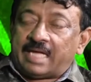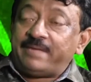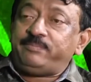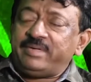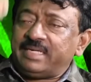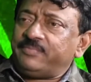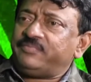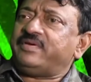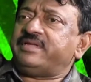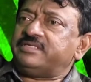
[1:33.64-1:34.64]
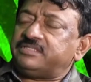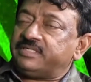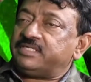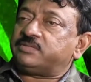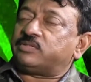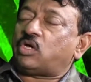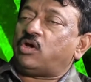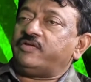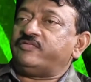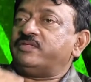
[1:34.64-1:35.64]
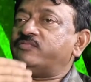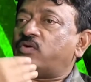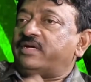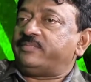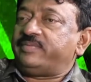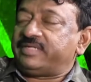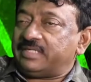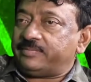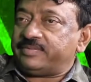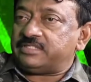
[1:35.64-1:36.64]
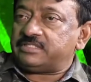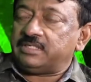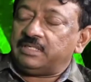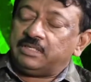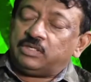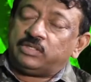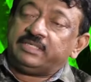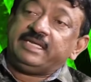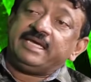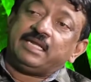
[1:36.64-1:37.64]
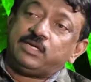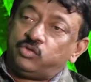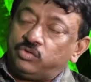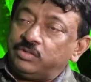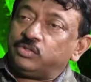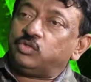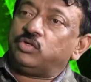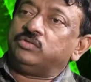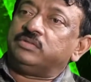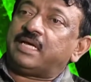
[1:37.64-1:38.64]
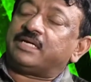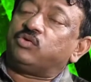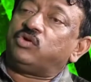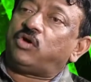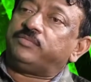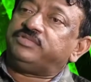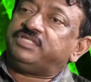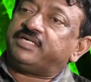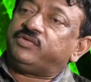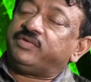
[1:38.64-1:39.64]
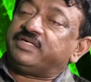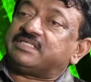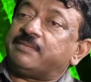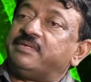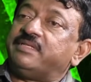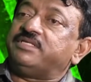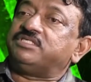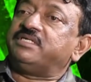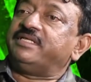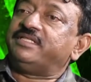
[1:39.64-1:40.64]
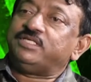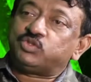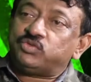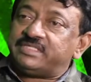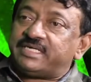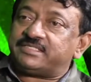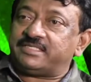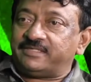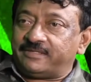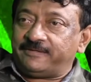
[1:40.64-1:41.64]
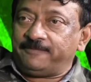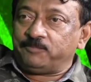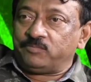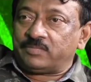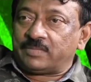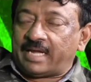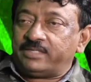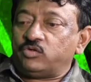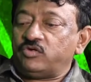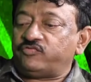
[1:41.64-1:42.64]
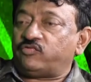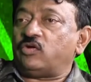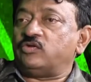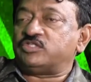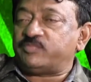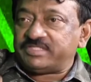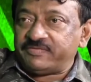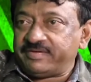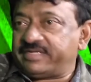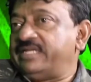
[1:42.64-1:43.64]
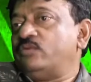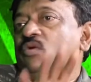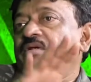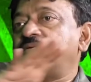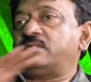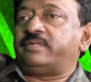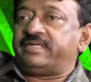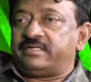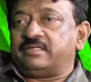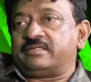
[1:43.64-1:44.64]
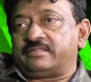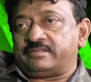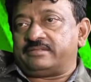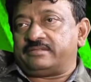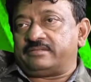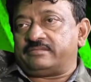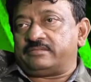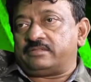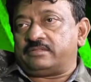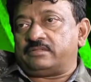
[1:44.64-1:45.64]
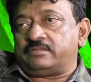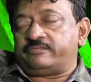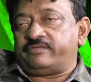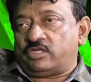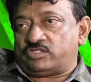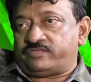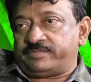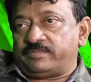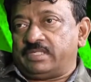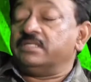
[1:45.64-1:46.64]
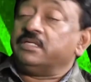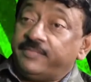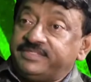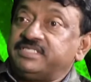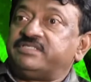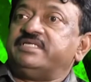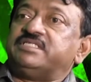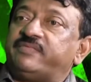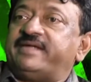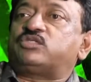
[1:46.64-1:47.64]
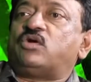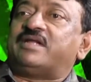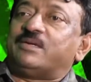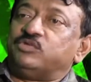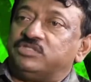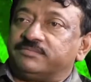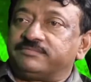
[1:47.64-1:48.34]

I pick up various things, but all of them, what I pick up is, nen anukunna goal, nakunna objective ki sambandhinchi nen teeskunna chestanu gaane, I don't follow specifically one particular philosophy, which is the reason why it's called Ramuism.